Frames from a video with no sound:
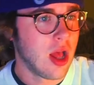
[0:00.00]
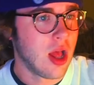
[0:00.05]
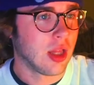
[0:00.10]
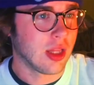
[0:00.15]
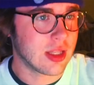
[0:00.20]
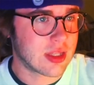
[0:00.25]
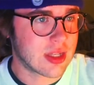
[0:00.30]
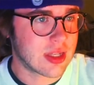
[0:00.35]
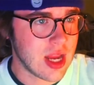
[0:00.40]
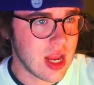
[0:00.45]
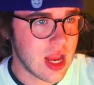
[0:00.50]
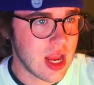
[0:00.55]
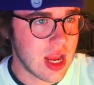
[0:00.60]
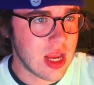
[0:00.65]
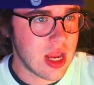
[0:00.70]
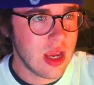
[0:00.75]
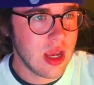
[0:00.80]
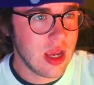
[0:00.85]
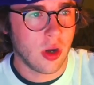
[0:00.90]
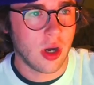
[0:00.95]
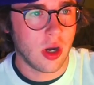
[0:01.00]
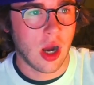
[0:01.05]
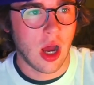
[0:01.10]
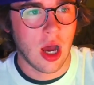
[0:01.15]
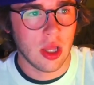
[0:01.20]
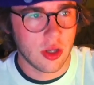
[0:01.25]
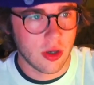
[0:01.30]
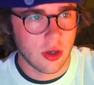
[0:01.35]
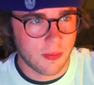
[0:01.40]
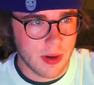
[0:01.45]
Let's see what
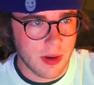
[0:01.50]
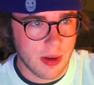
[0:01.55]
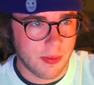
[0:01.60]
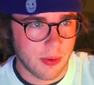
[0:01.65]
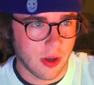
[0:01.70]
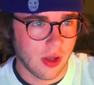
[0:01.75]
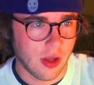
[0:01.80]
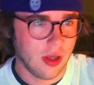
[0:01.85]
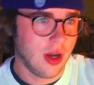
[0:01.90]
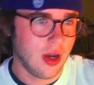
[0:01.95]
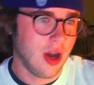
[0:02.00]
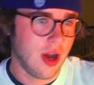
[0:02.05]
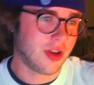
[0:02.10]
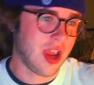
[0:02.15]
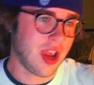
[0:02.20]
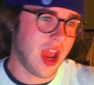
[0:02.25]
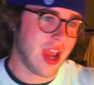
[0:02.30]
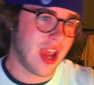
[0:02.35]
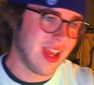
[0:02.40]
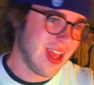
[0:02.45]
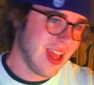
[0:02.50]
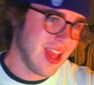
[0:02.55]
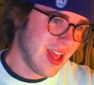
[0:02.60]
other people, okay.